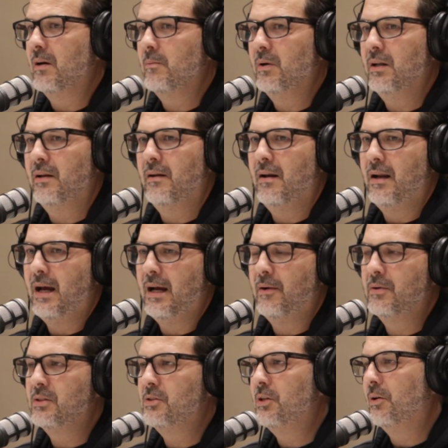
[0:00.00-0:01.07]
But I
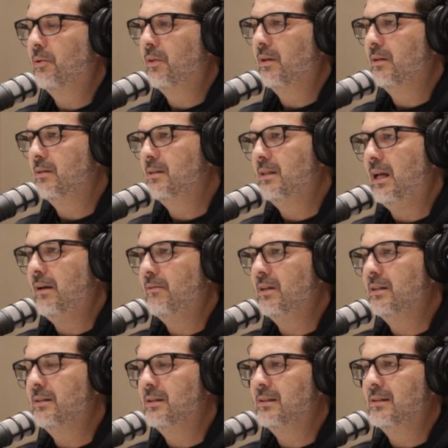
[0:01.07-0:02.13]
always joke that
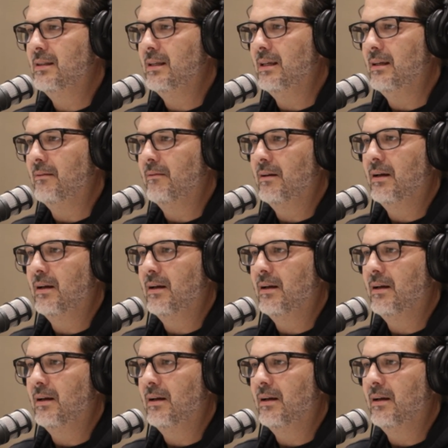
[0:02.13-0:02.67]
savings is the